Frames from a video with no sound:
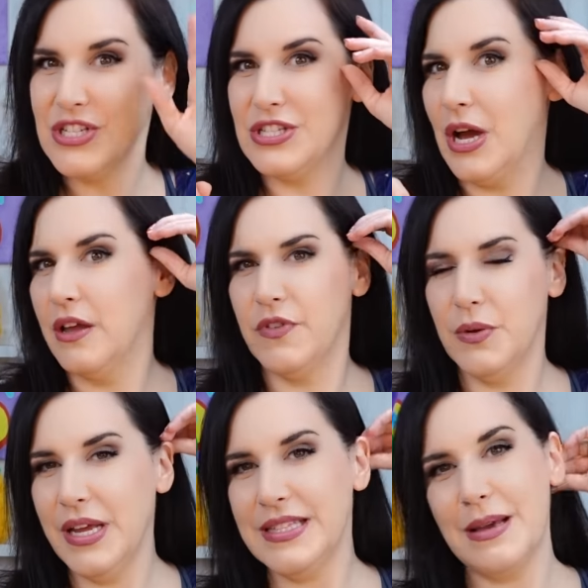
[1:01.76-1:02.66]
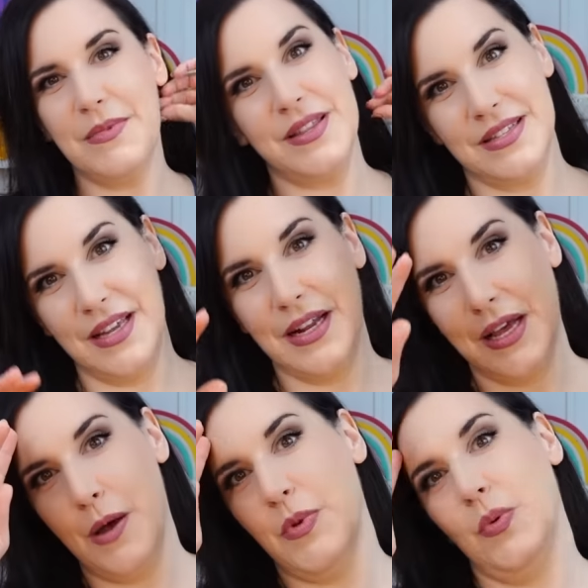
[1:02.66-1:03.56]
just don't. If you need something that's gonna
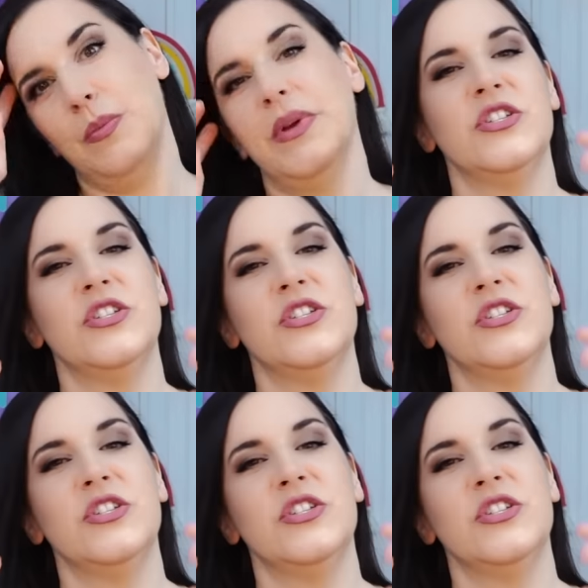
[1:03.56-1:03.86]
come in one,